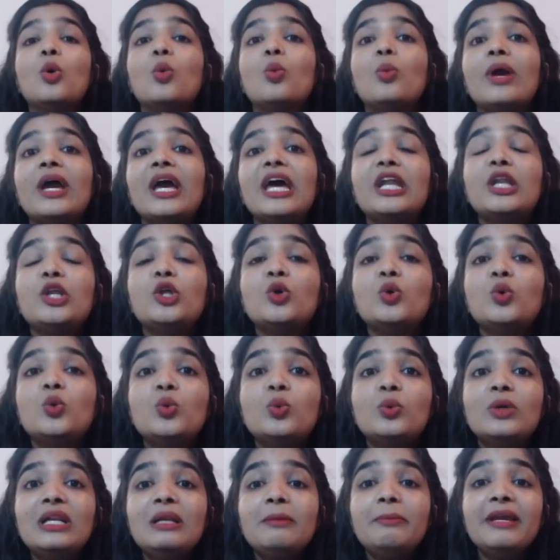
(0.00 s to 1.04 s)
where you
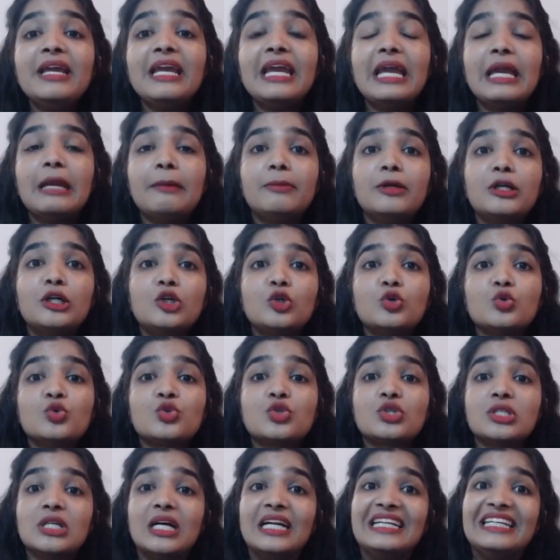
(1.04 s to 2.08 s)
will be able to
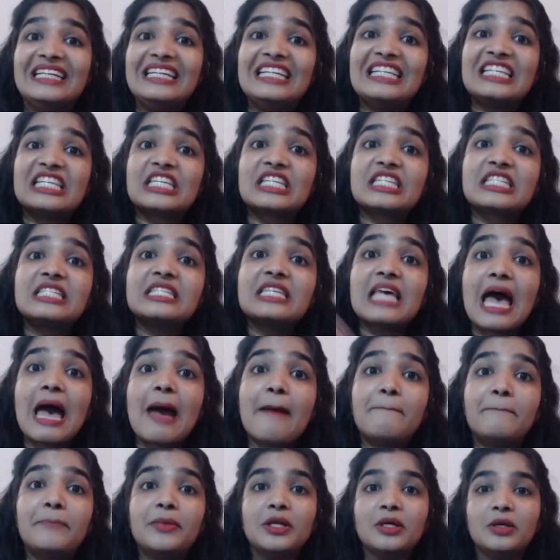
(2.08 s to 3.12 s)
study
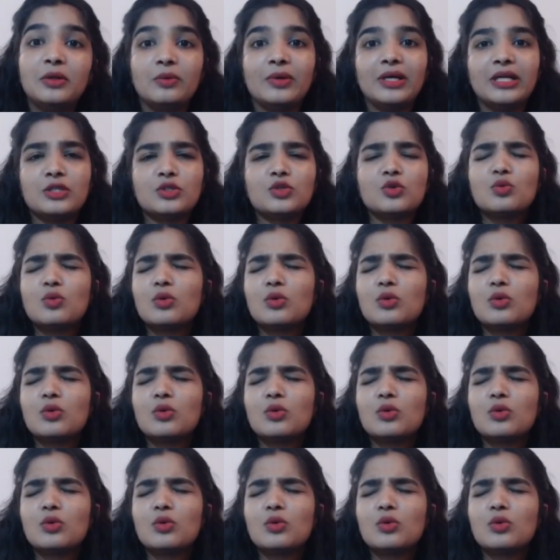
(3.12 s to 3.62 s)
chapter wise.